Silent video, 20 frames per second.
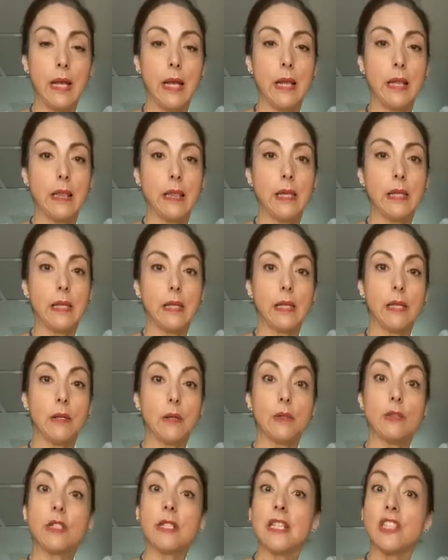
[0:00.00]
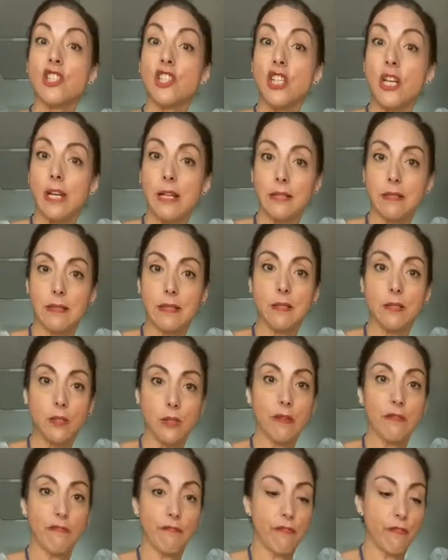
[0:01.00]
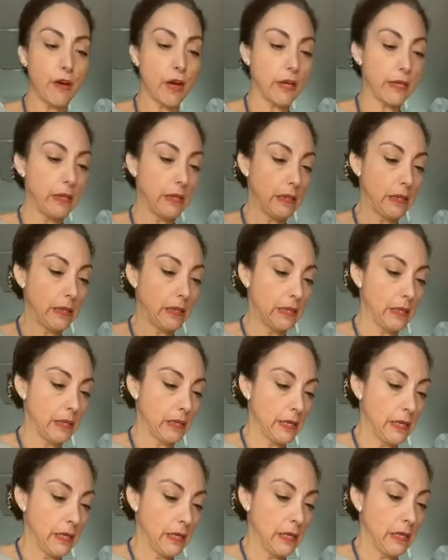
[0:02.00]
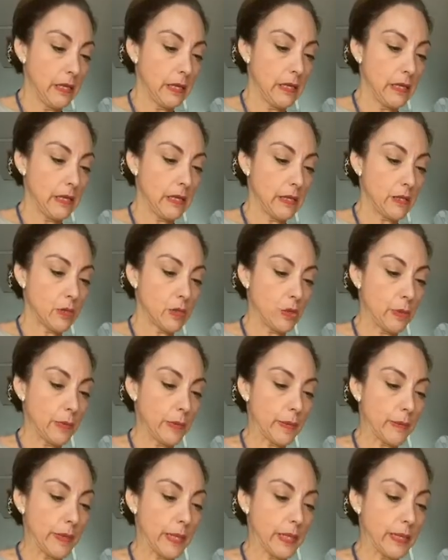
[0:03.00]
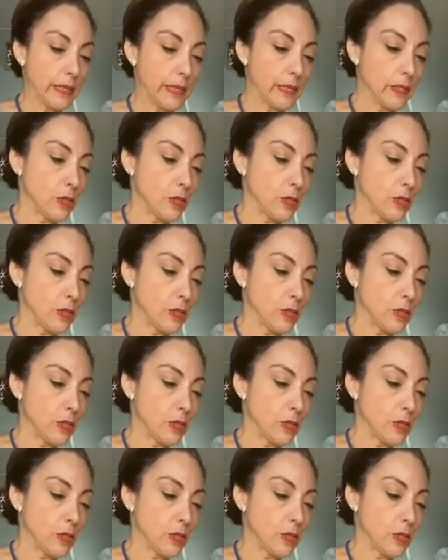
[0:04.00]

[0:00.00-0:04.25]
the little sachets that you can find in the supermarket.